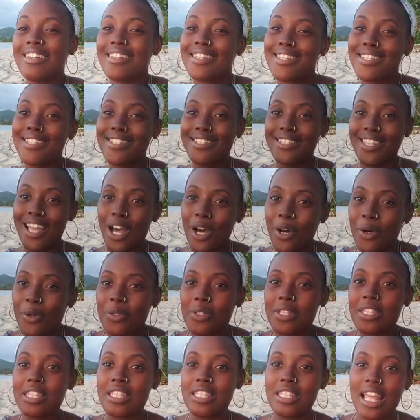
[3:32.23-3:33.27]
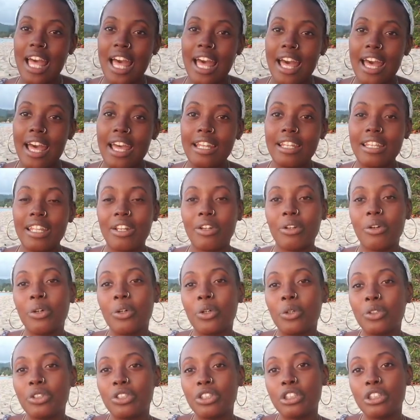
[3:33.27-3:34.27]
sound sad that, oh,